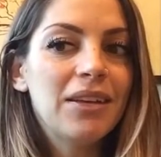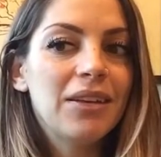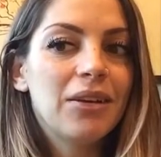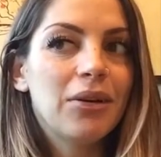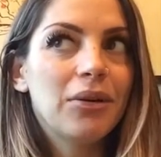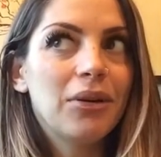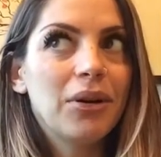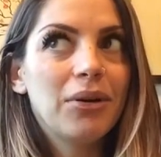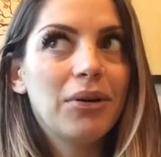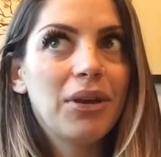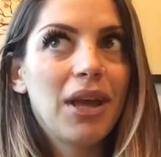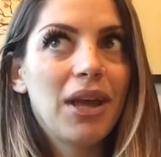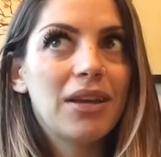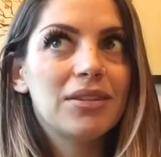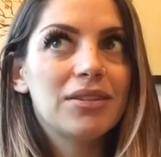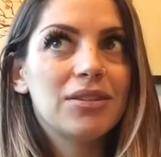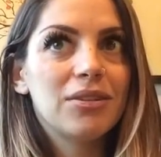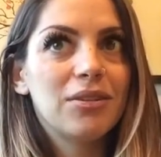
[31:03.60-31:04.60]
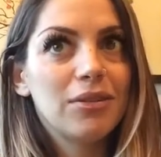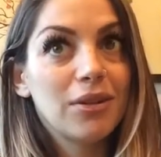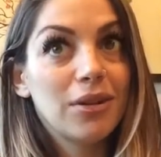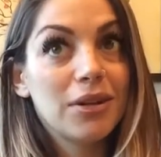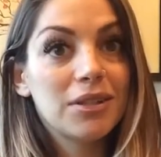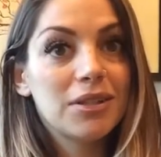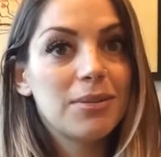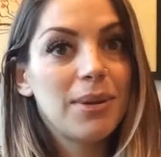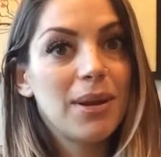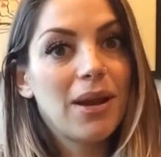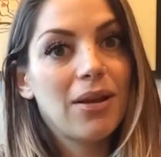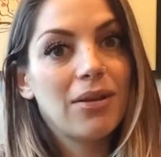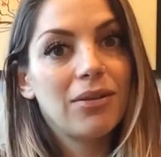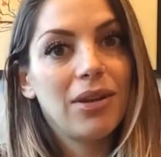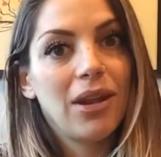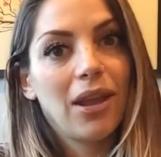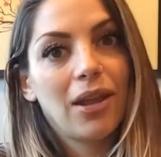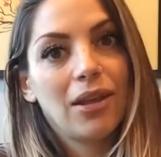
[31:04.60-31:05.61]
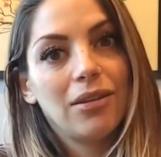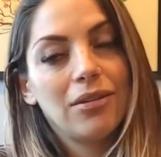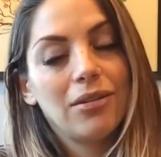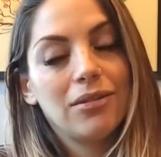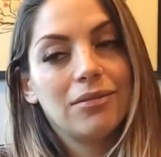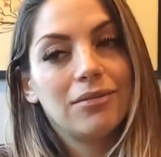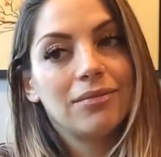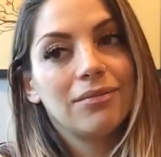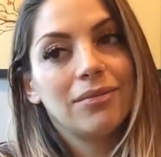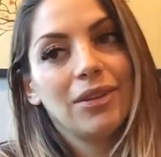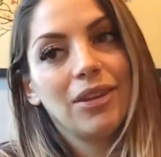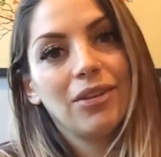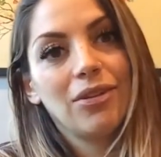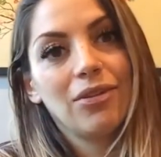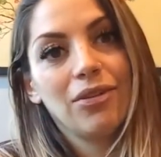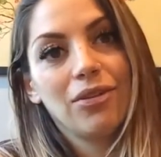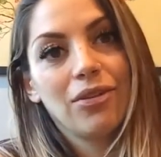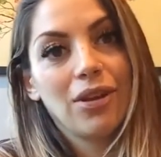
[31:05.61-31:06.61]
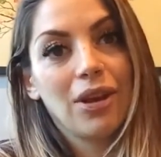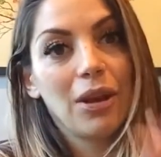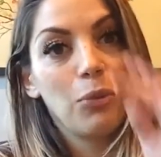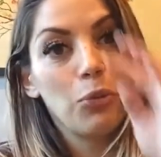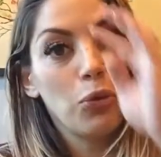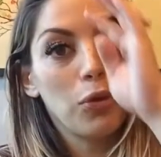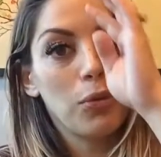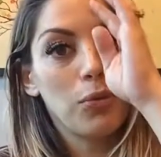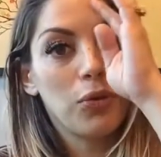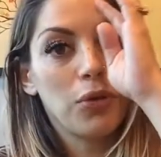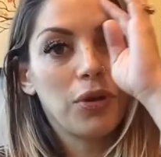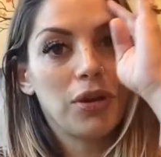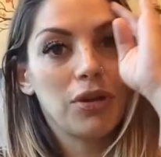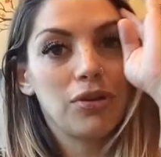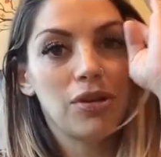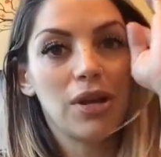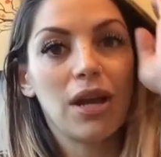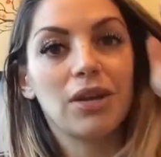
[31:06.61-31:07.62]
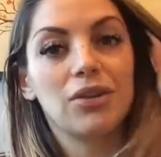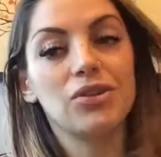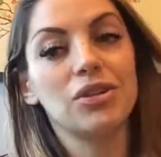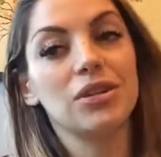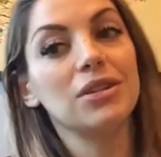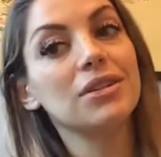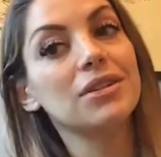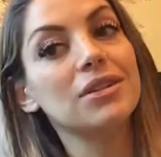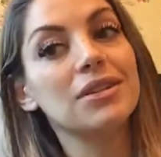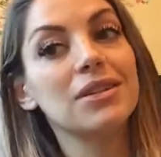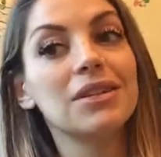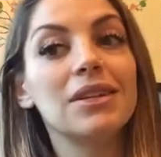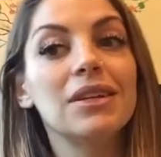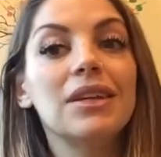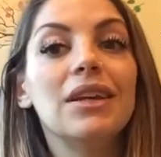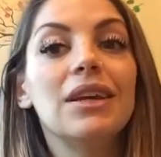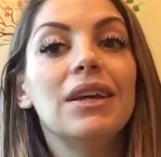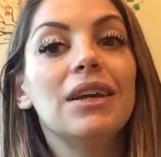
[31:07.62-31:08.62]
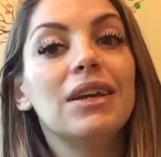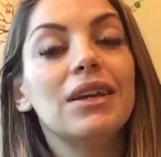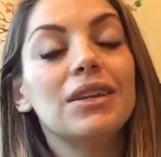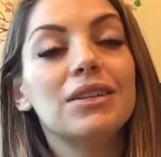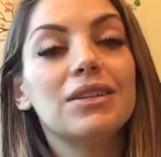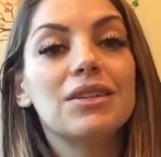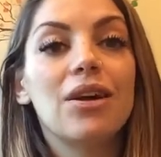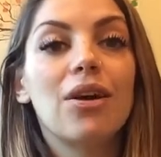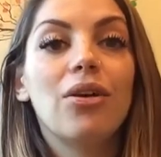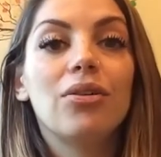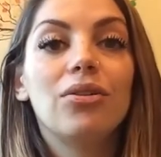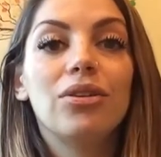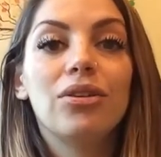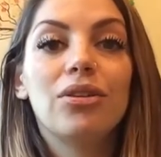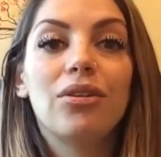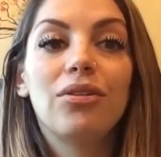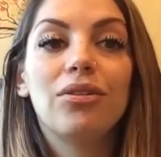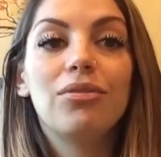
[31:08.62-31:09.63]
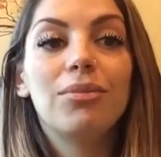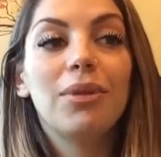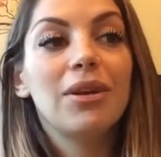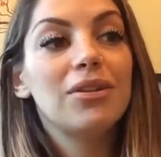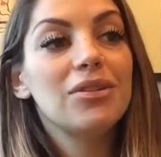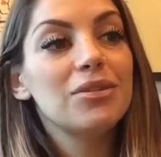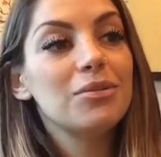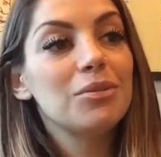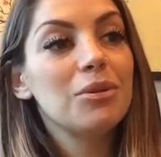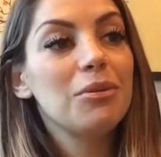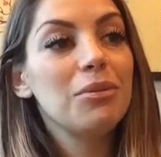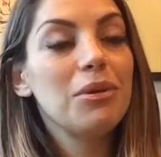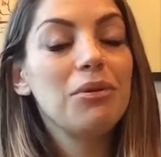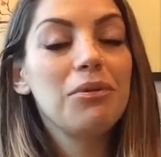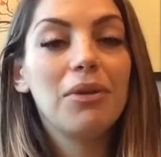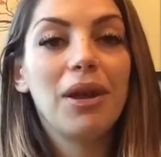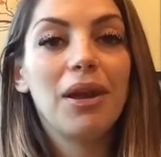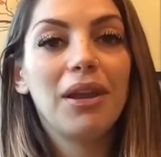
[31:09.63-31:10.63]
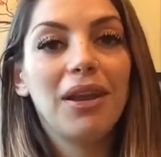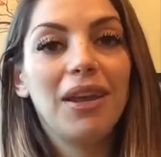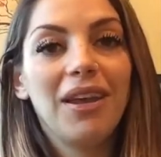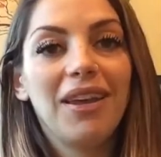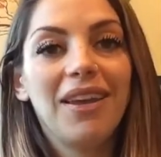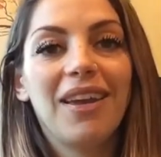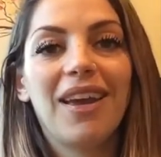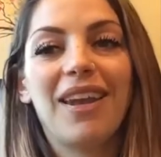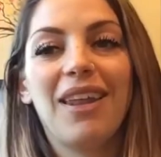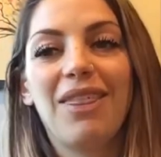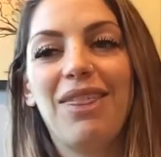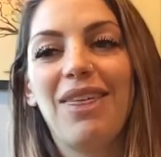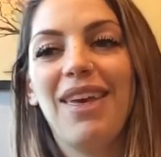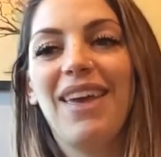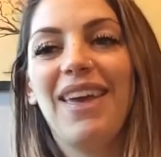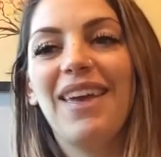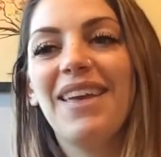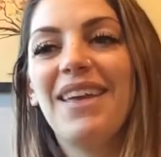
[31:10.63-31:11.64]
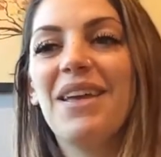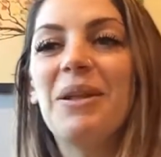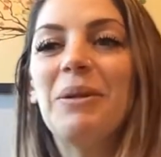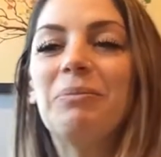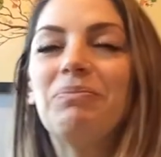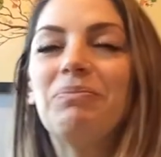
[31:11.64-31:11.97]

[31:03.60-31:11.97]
go, okay, so you lost pound and you know you're getting more and more contractions. So, you know, you may just want to be ready kind of thing.